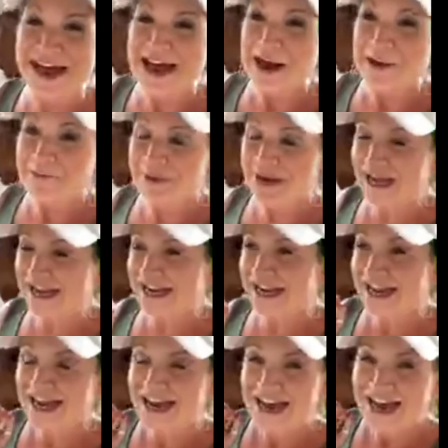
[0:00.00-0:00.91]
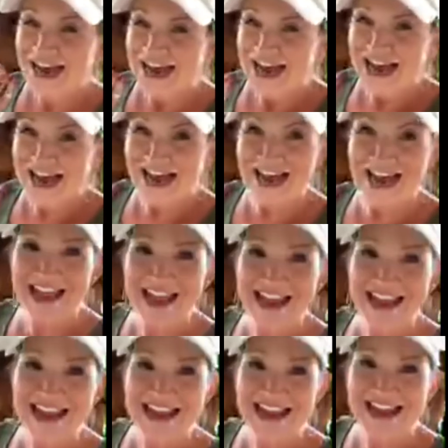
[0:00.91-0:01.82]
But
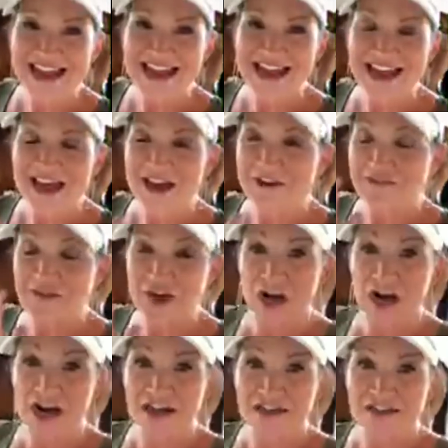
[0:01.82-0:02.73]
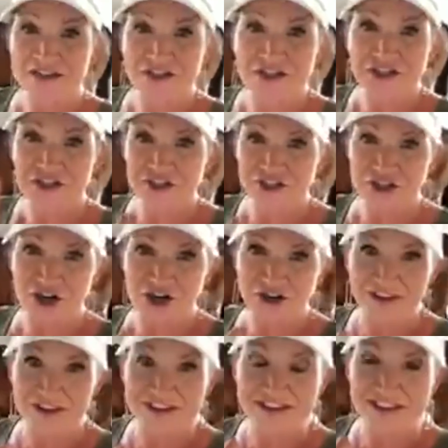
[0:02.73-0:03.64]
I have got to
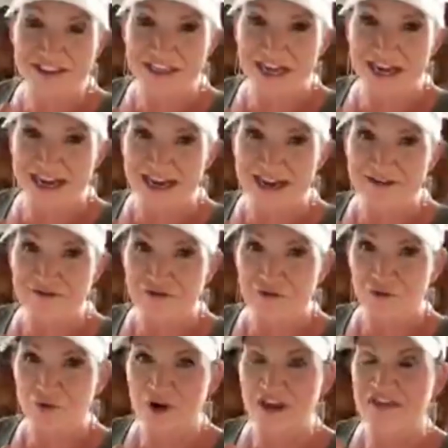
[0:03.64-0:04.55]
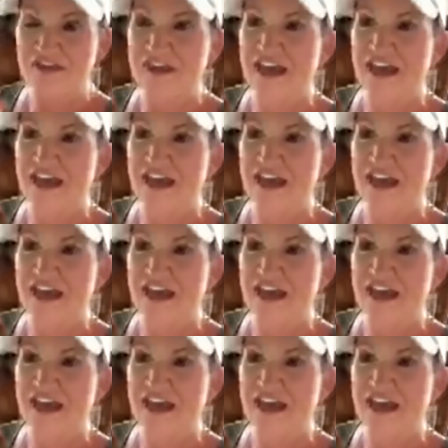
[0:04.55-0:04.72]
start this live with